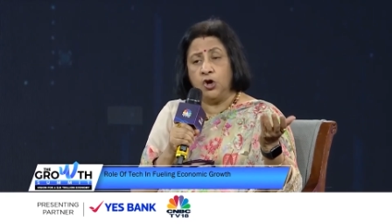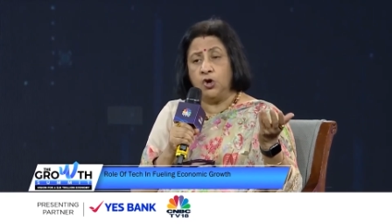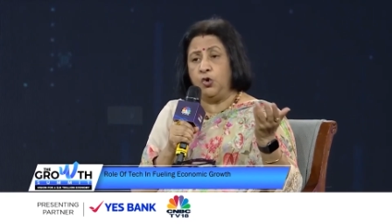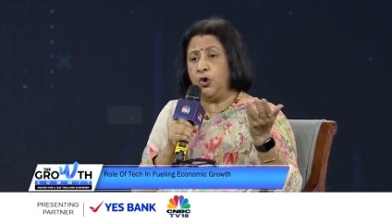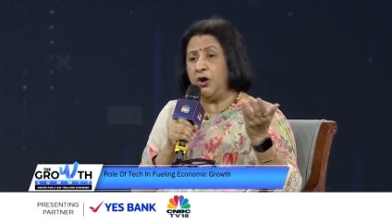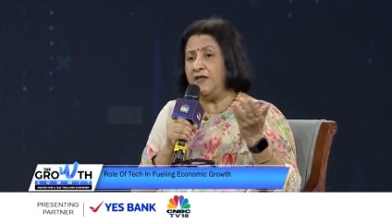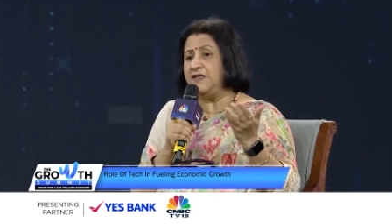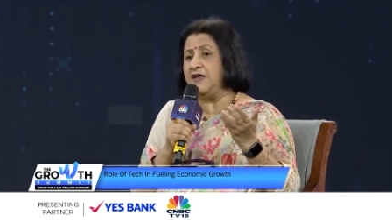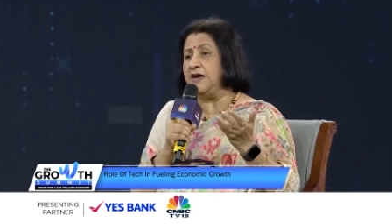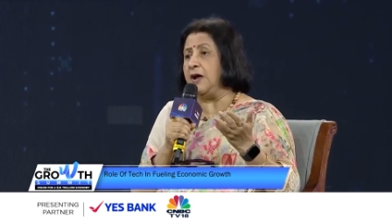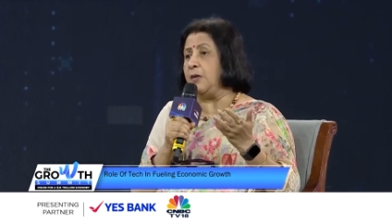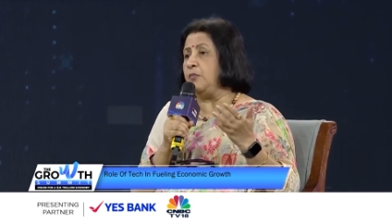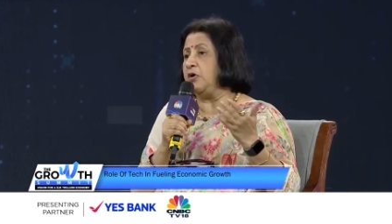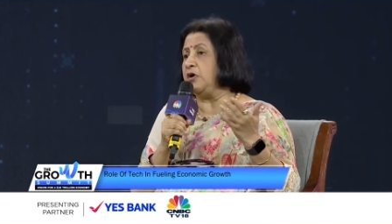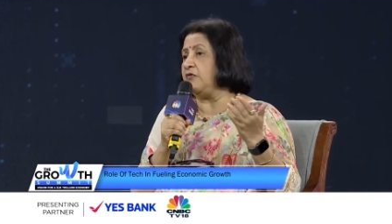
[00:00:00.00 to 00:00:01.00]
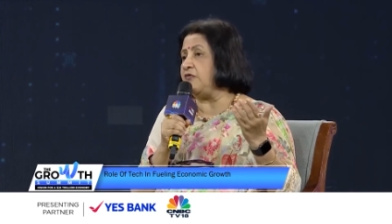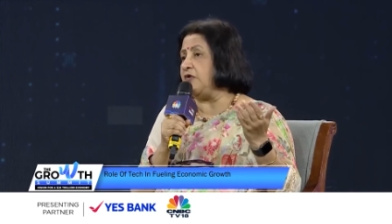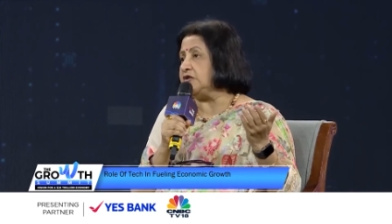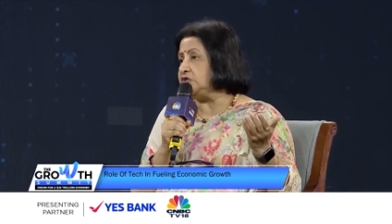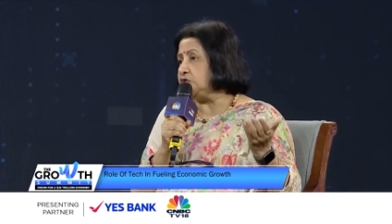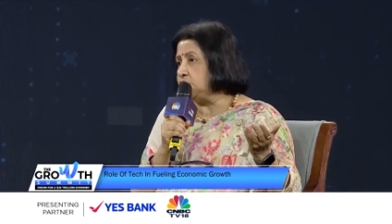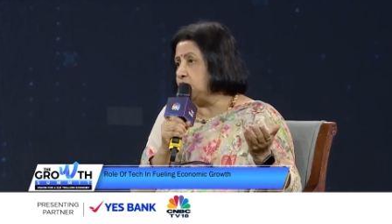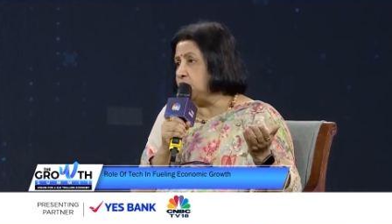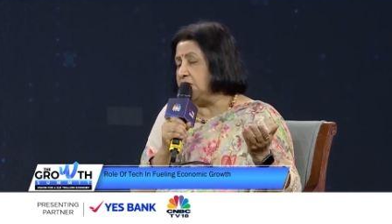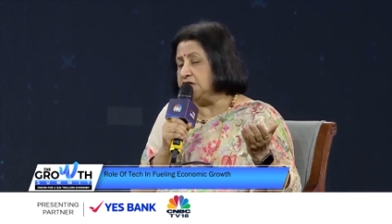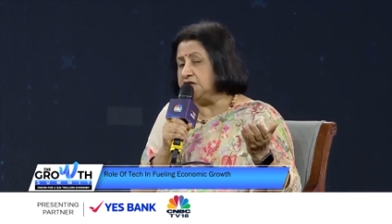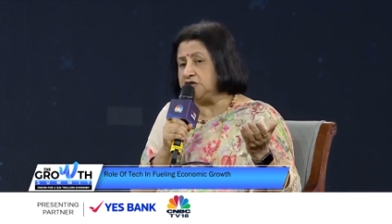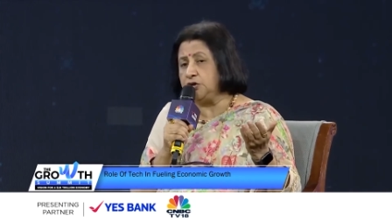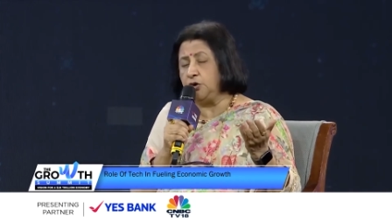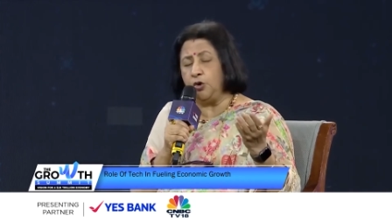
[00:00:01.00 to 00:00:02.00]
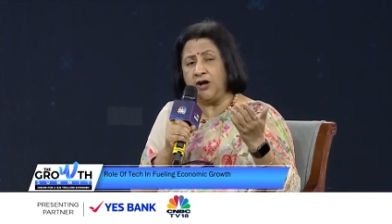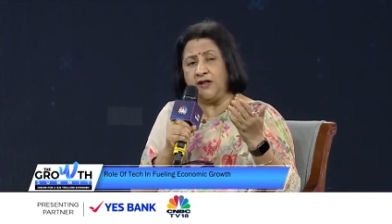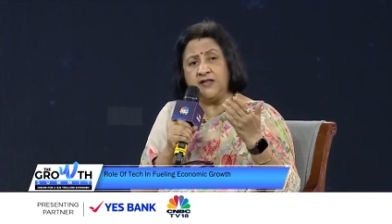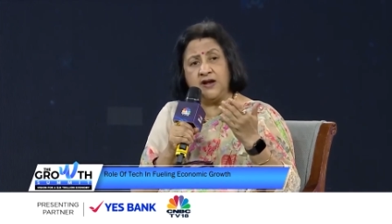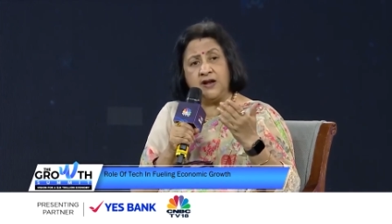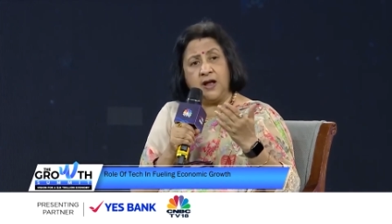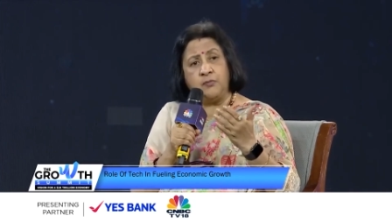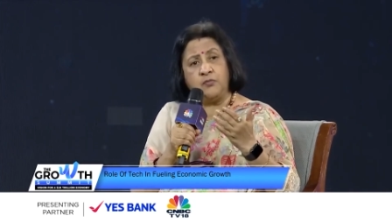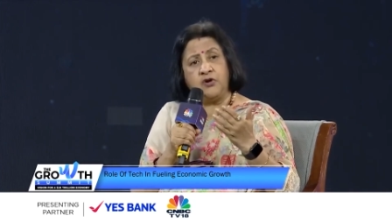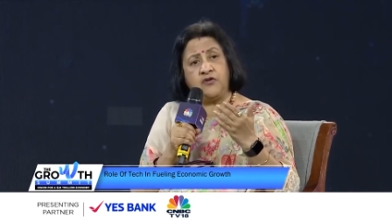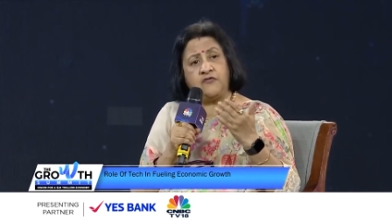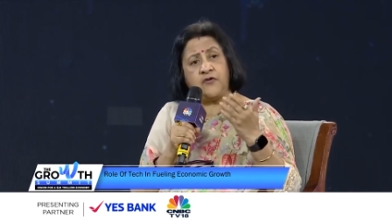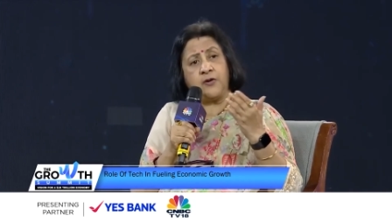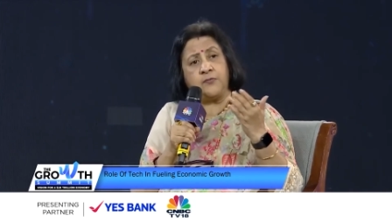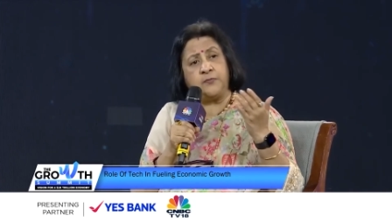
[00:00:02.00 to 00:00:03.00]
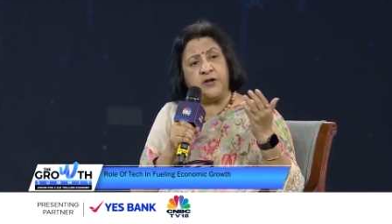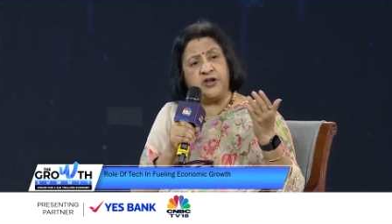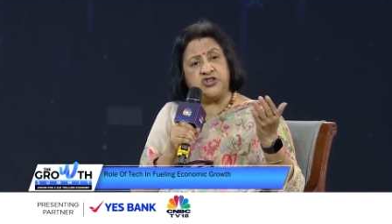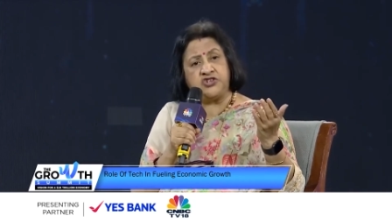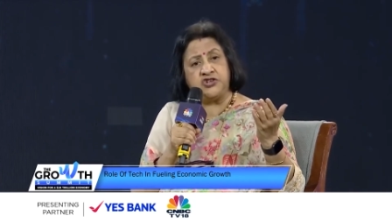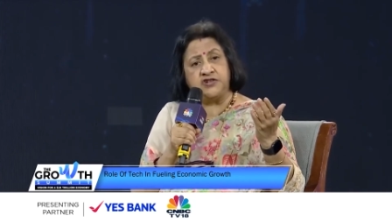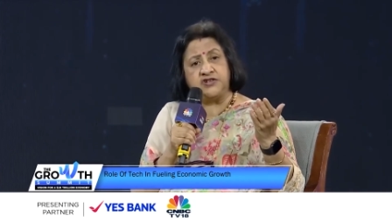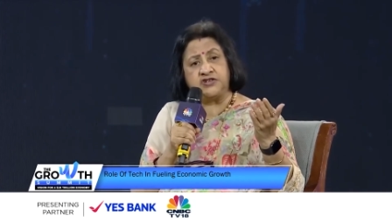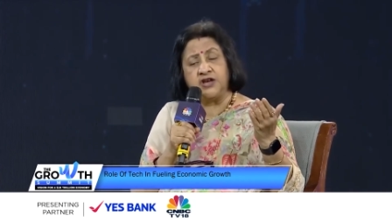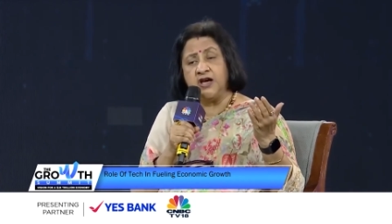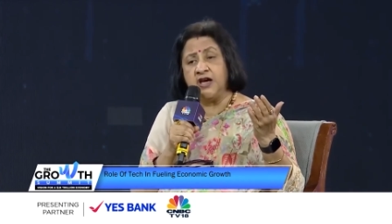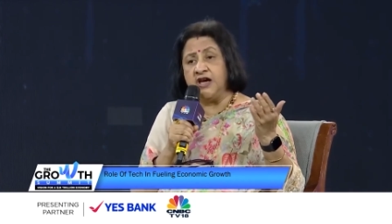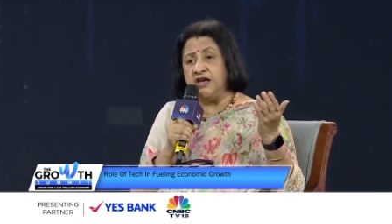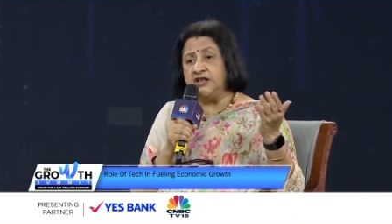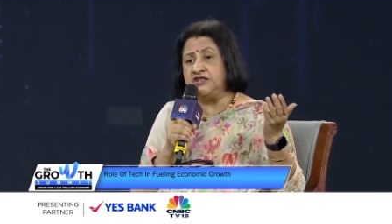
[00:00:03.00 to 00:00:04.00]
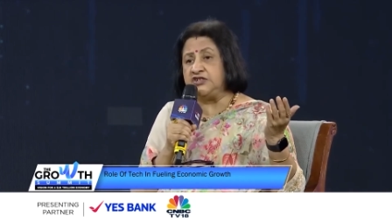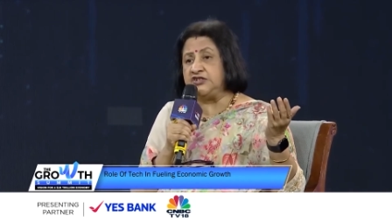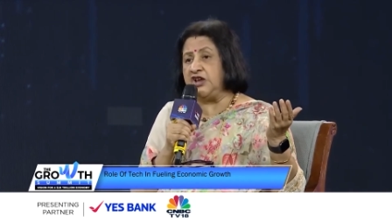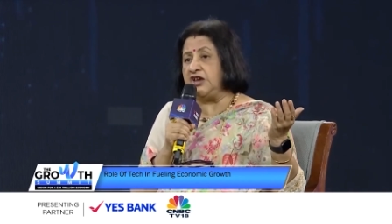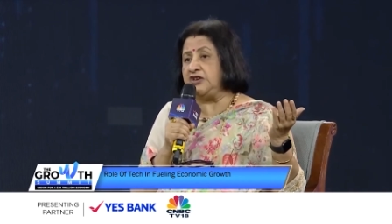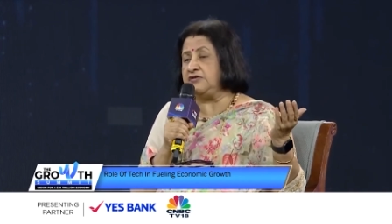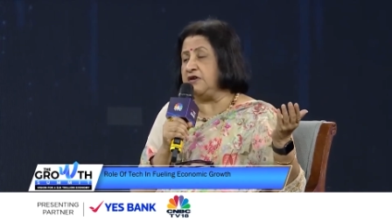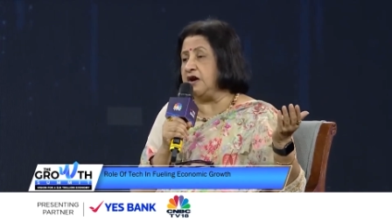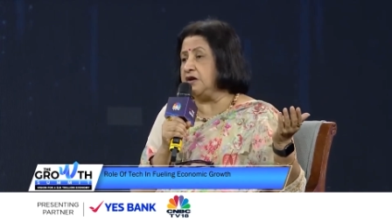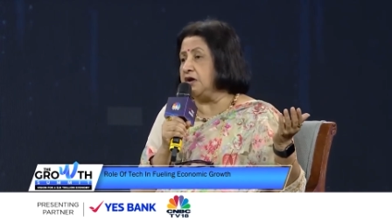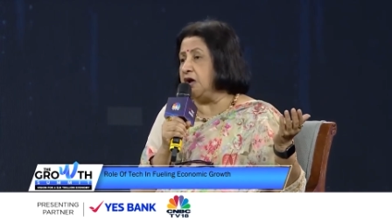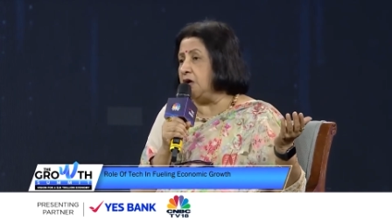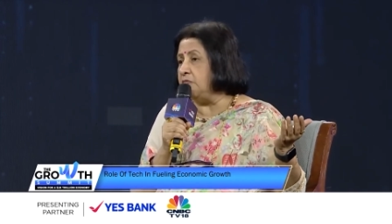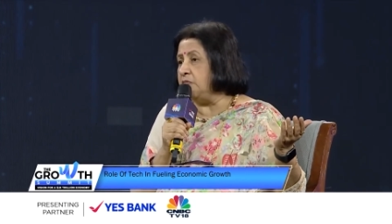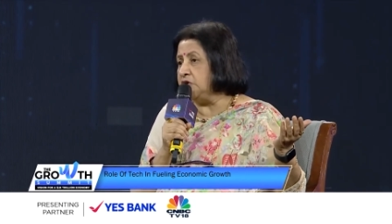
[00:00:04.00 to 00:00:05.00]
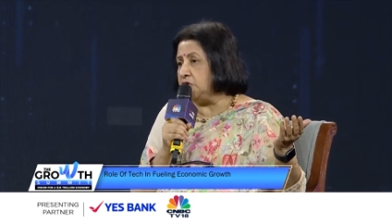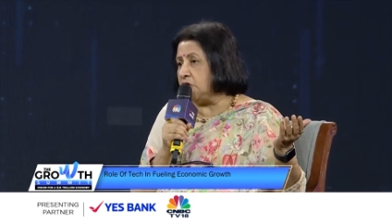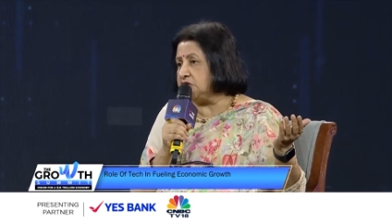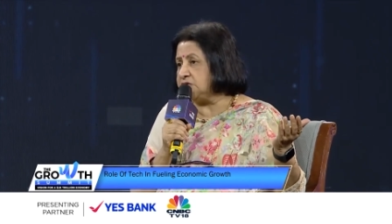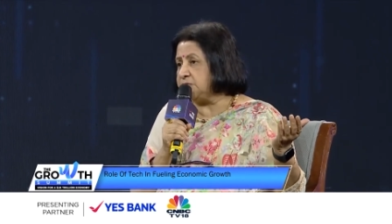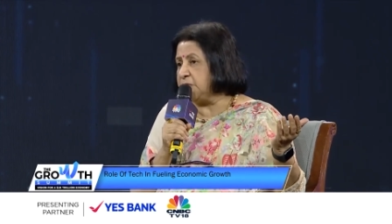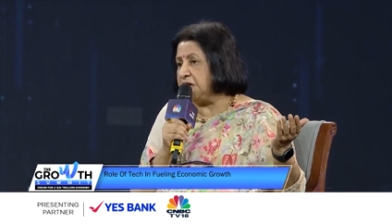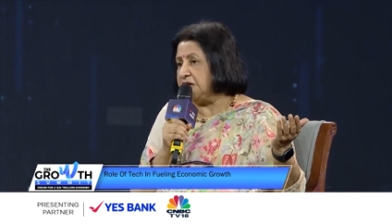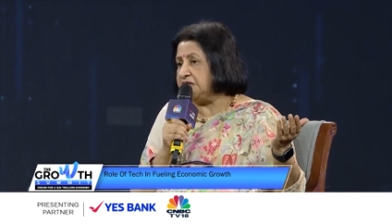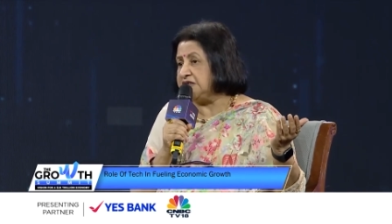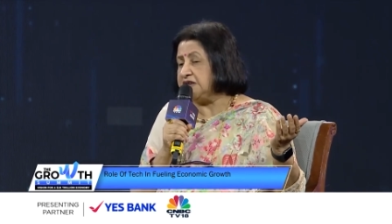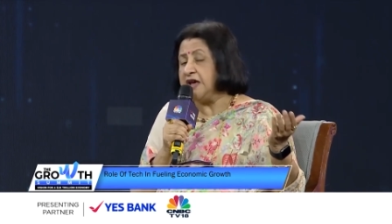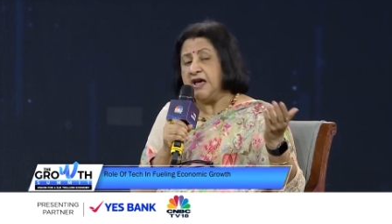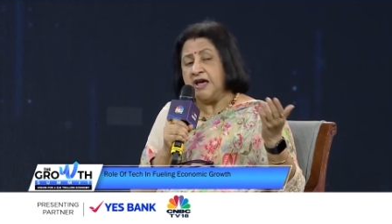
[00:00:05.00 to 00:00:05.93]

Look at the number of our students. Look at the number of our patients in state-run government hospitals.